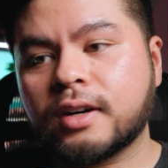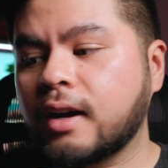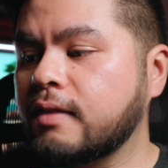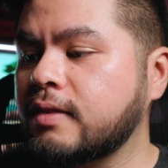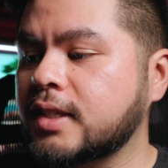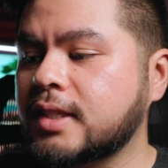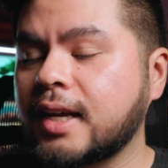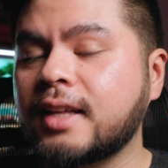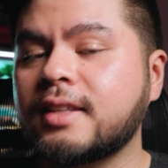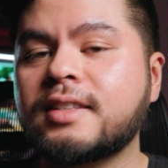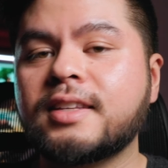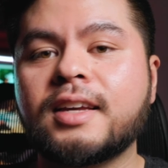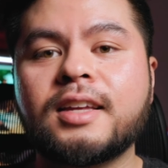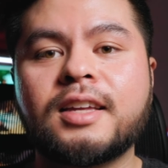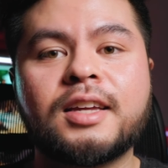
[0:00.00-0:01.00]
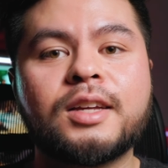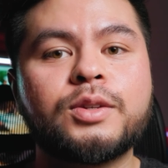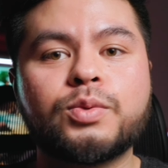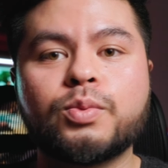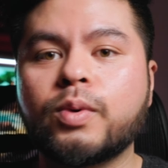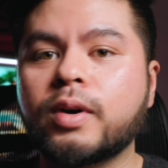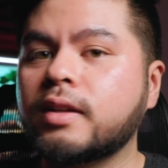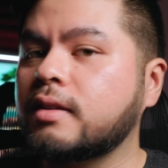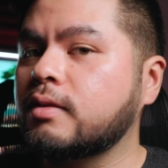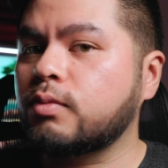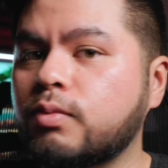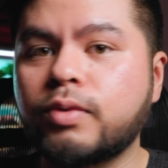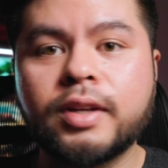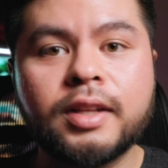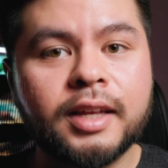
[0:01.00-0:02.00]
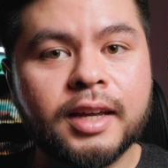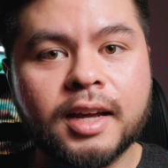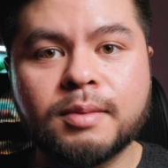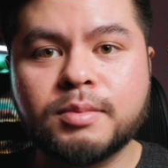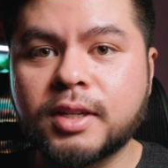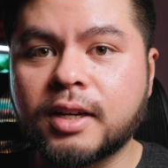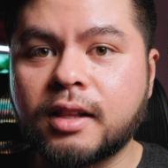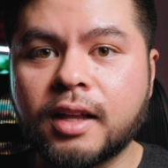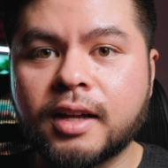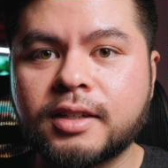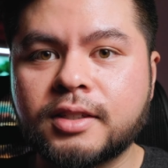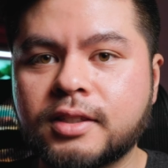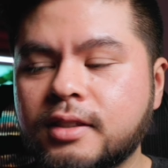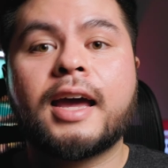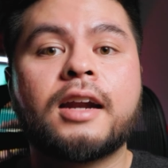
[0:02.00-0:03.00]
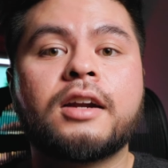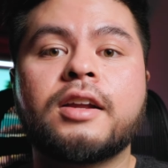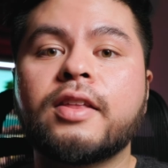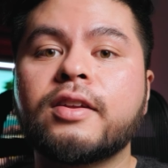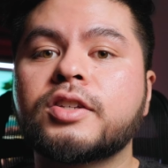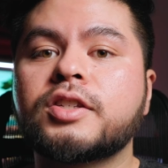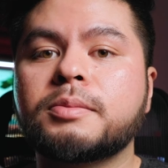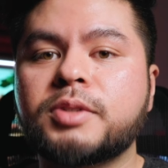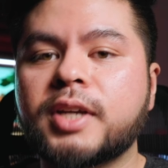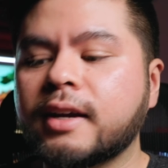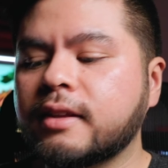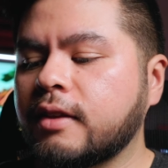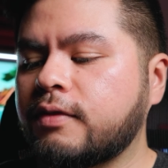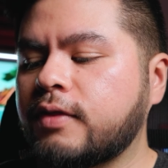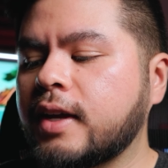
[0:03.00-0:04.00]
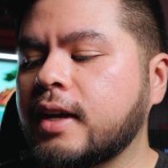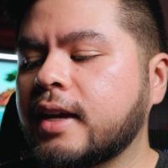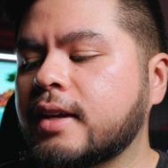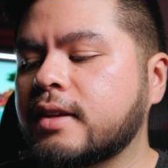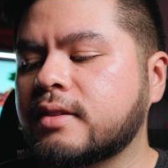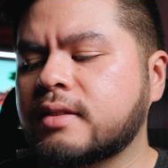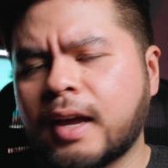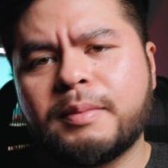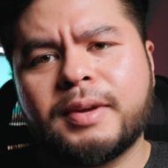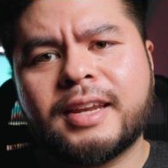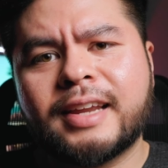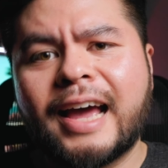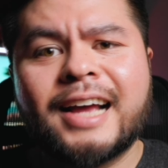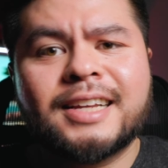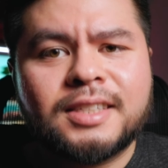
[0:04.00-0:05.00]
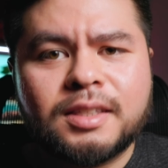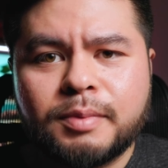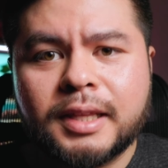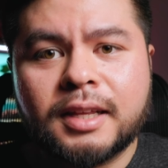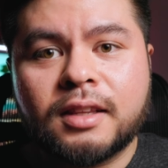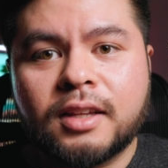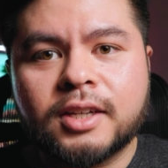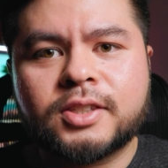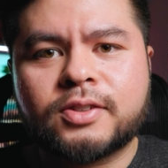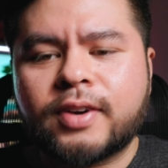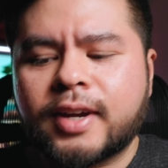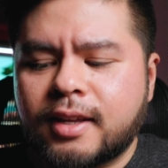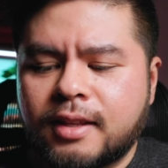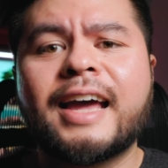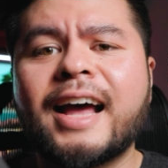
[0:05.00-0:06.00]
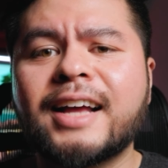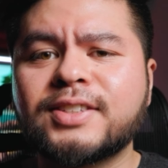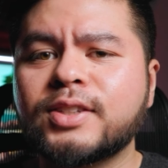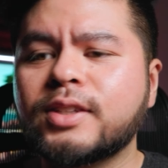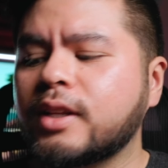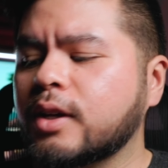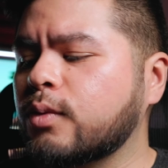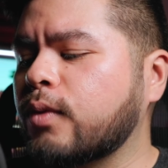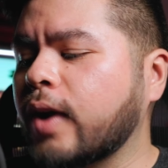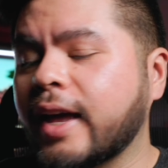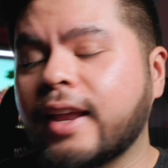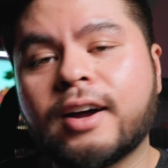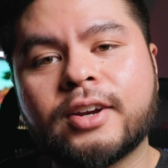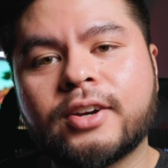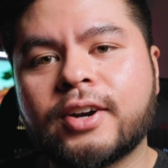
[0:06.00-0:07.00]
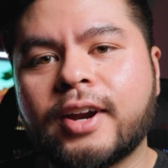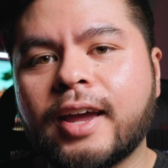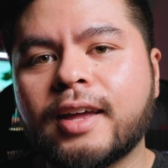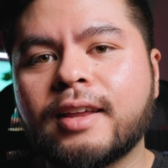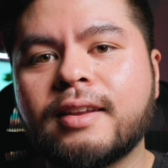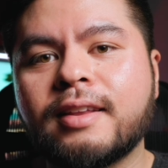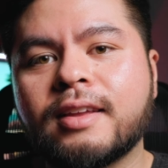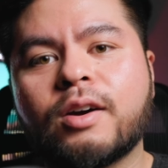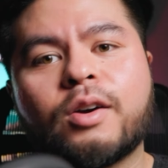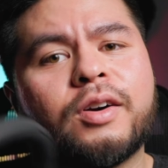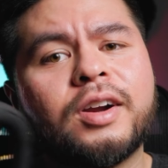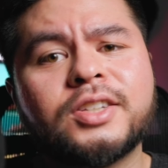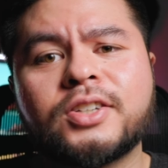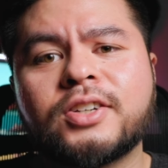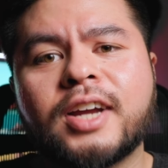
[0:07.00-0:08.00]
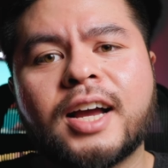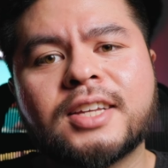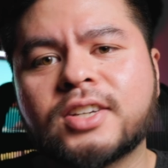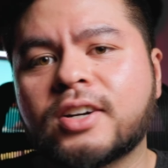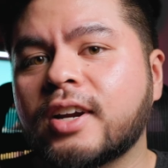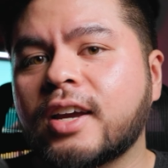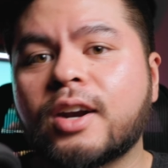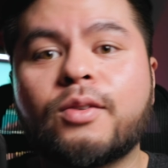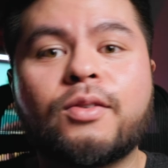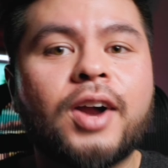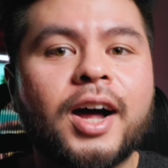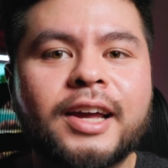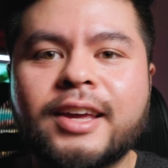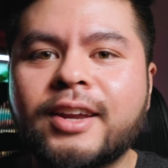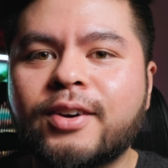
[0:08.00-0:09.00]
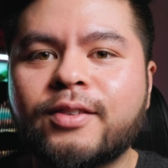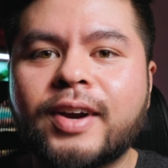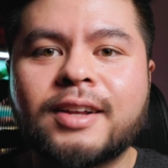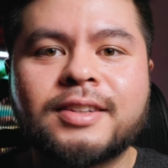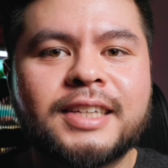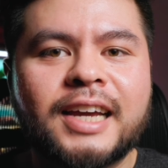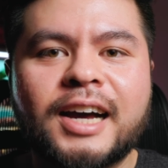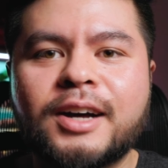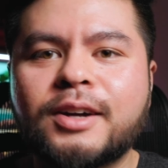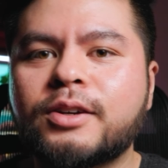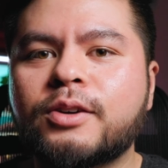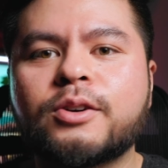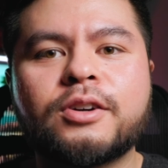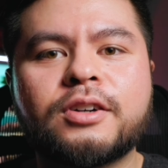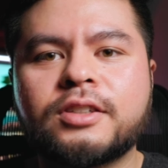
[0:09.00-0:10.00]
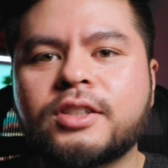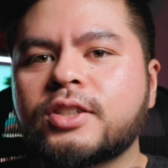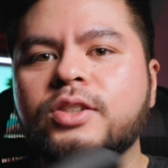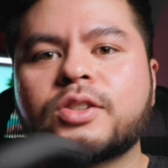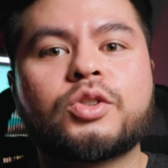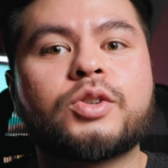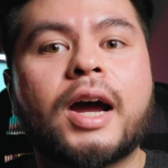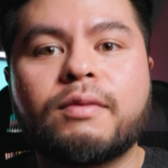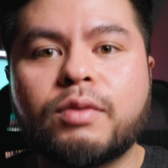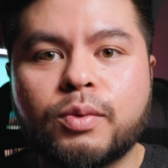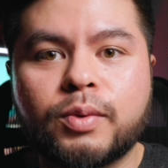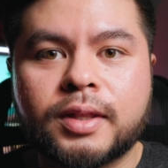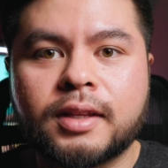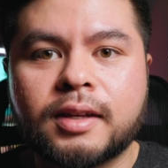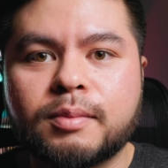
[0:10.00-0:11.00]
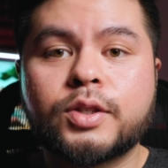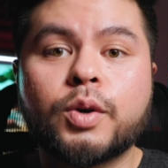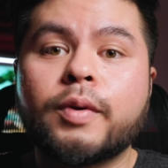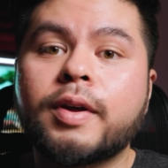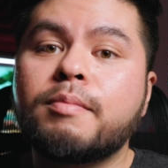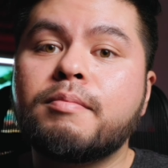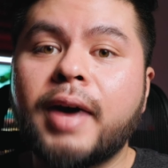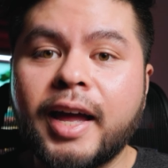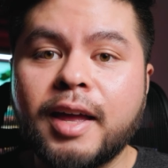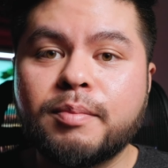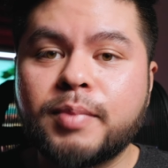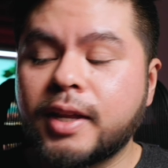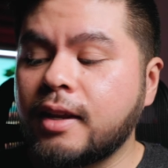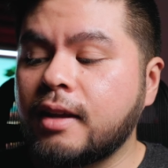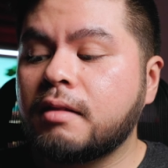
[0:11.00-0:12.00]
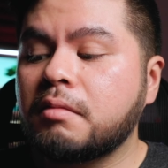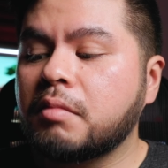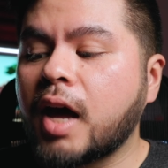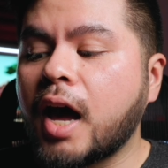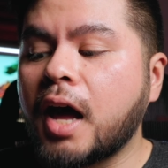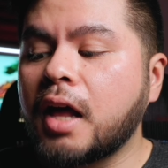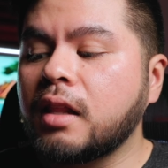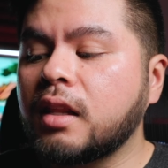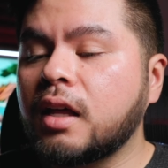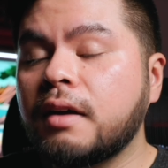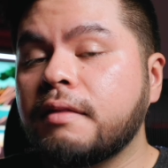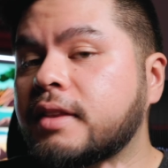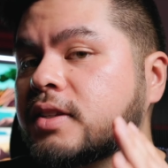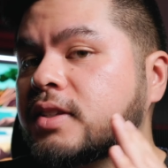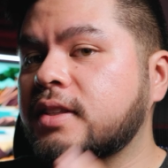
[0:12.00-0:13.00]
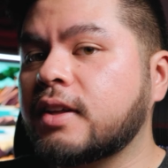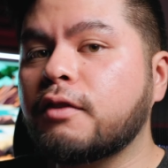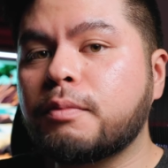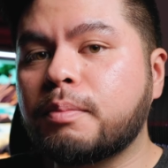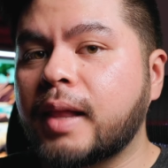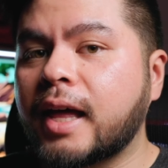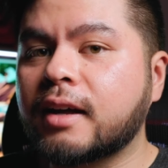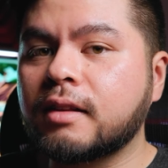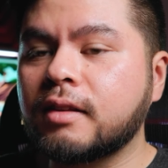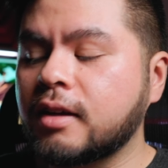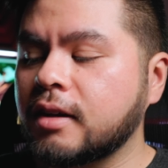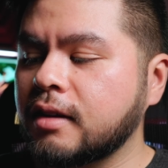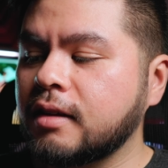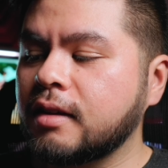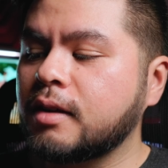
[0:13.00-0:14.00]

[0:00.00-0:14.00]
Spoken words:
of this headset is what really comes in clutch. And another subjective thing is, I mean, it has to be the looks, right? It has to look right on your head, or else you guys aren't gonna rock it around town or just travel with them. So in my opinion, I love the stealth black look